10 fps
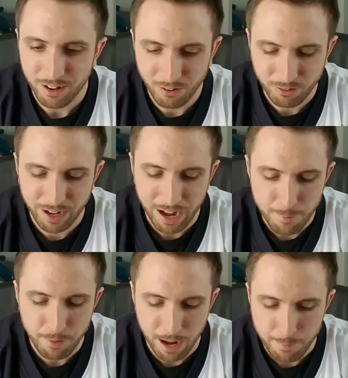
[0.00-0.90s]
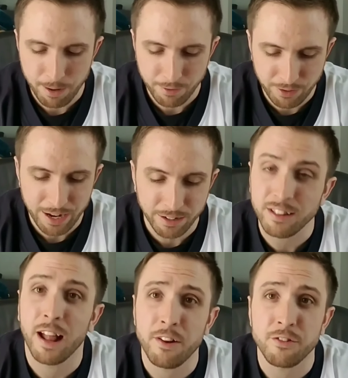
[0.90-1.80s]
Okay, I may, I may have gotten a
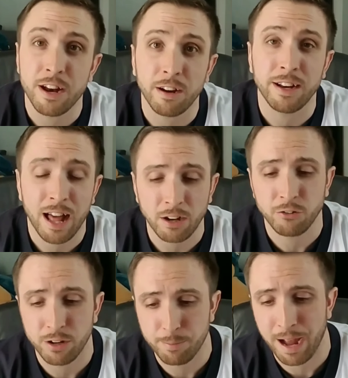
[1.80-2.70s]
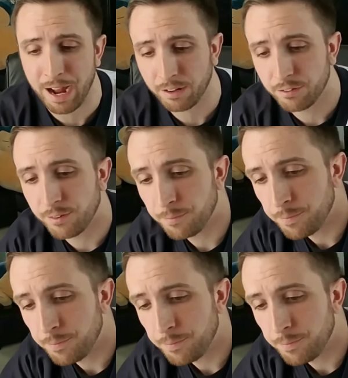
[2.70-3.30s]
legendary Dollar Tree packs.